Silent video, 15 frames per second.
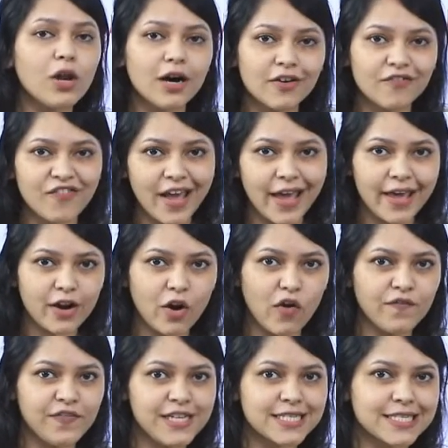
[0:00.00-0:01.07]
aware
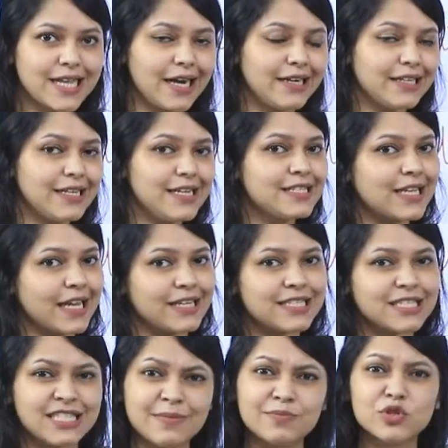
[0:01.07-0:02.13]
of these categories and it
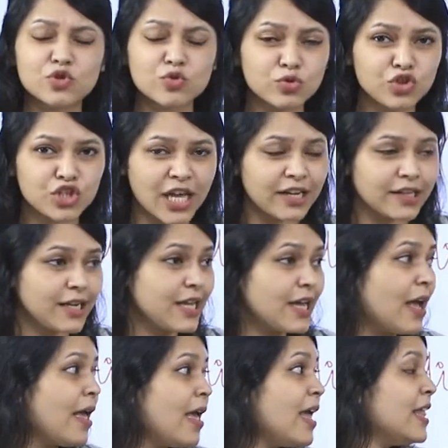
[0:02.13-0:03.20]
seems too
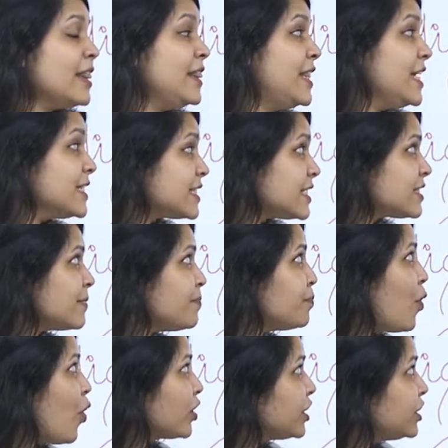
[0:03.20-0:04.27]
generic. This is
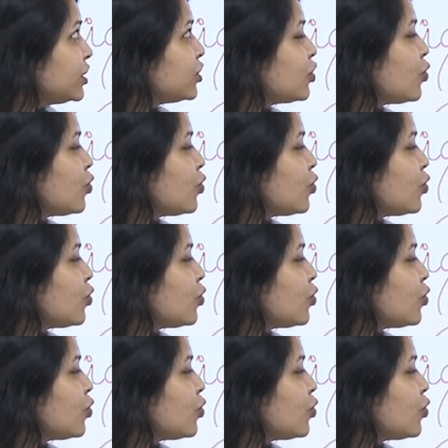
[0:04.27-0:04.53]
important to